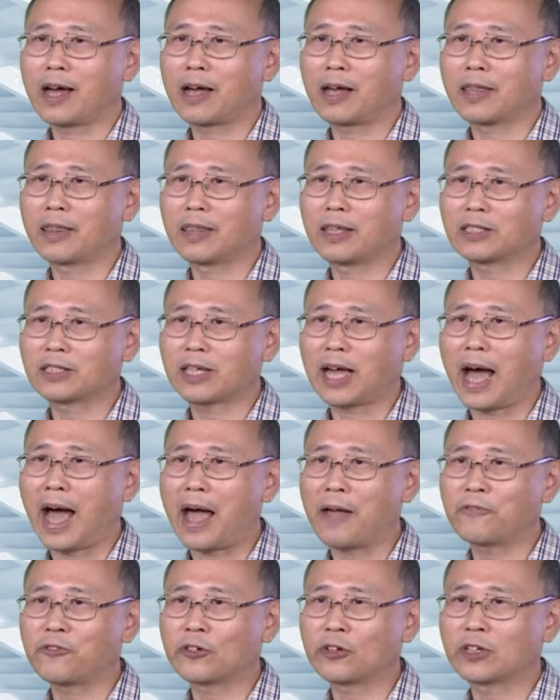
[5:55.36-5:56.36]
this
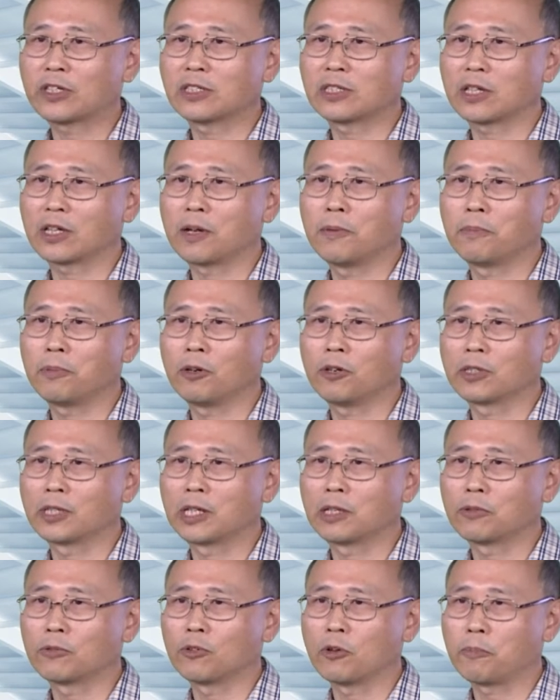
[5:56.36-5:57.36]
high frequency
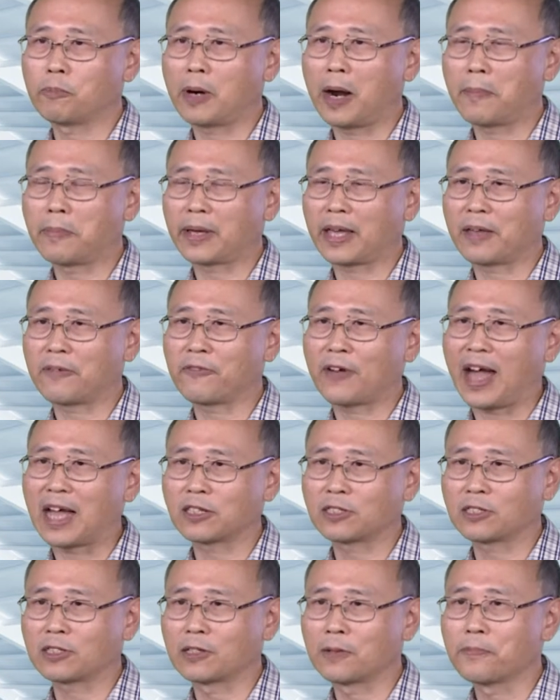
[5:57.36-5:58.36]
component will propagate
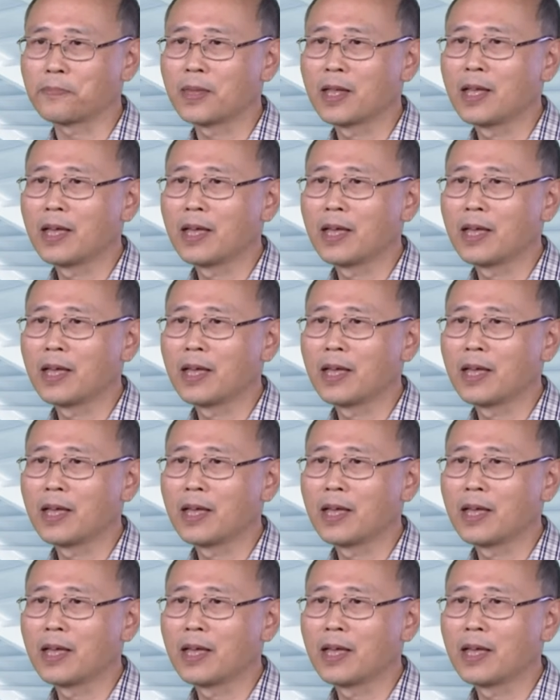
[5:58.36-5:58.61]
faster,